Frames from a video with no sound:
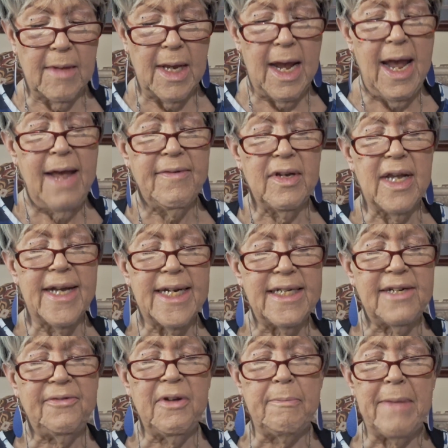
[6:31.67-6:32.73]
have a lot of
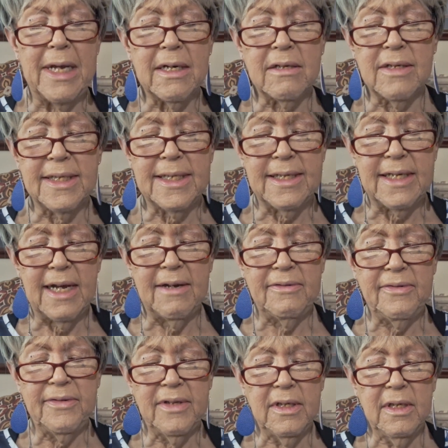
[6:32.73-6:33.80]
different medical
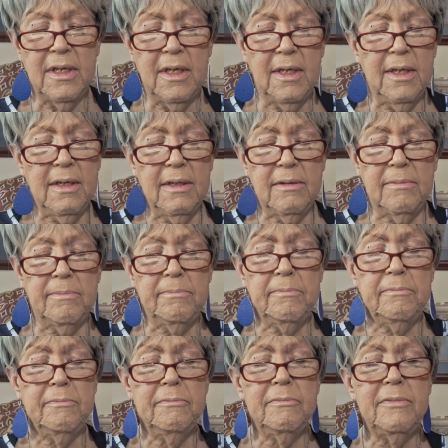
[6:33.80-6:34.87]
stuff.
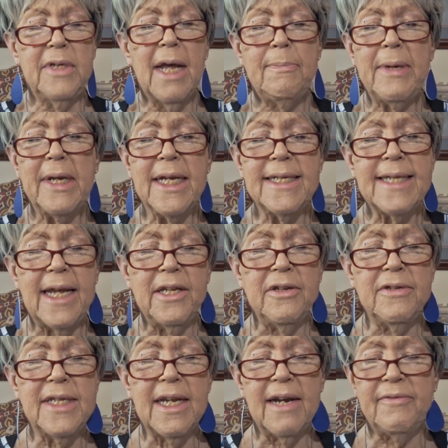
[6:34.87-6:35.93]
Not because I
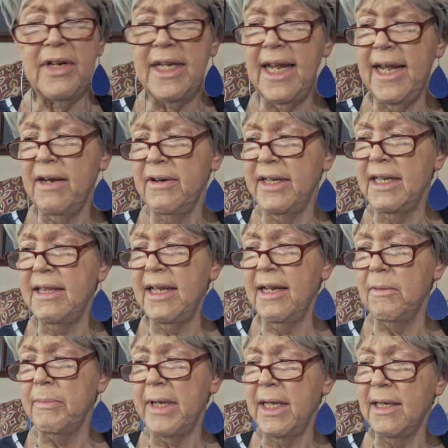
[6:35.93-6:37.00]
use it every day or
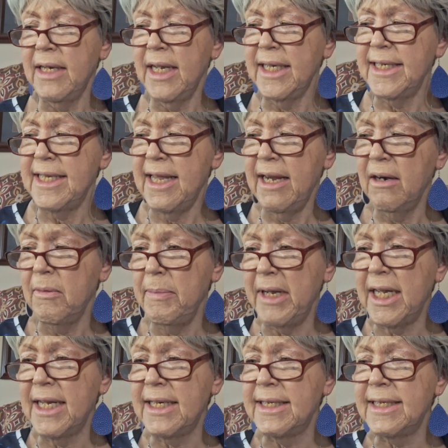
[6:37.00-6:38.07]
anything, but it's there
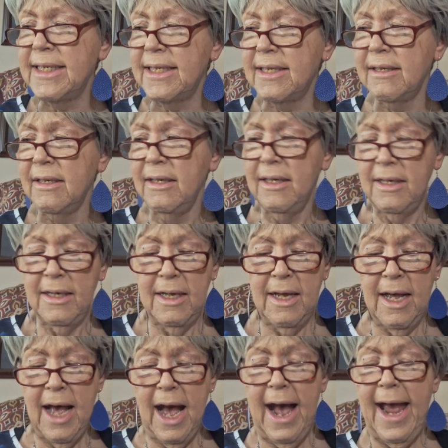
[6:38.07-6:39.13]
because
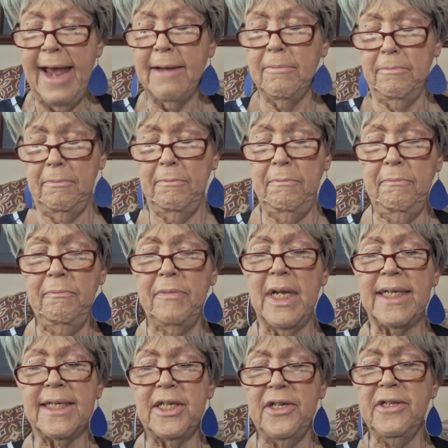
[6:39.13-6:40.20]
I
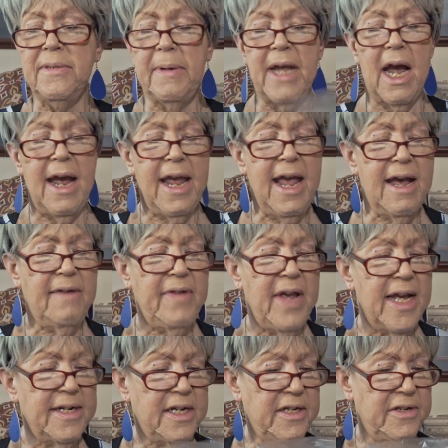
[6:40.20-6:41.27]
have
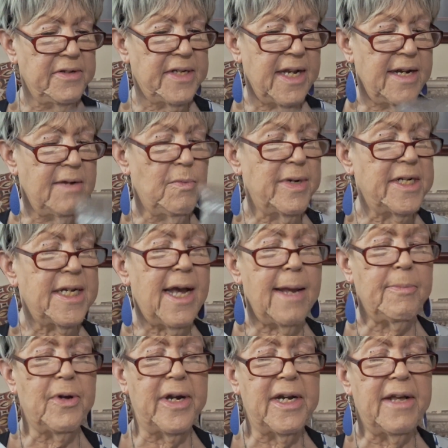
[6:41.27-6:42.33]
had to use it at one
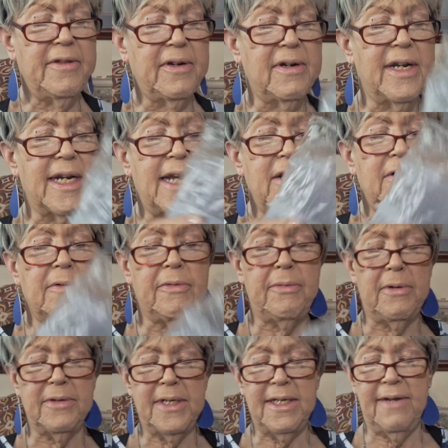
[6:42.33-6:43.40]
time or another, and I don't
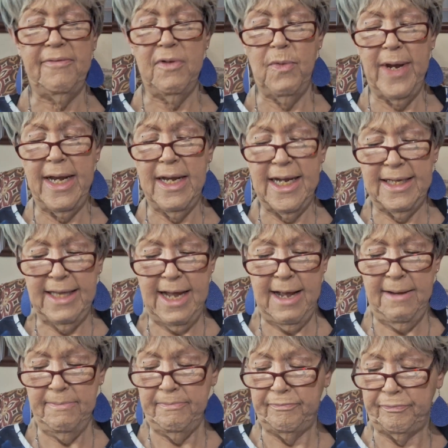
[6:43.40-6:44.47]
throw stuff away like that.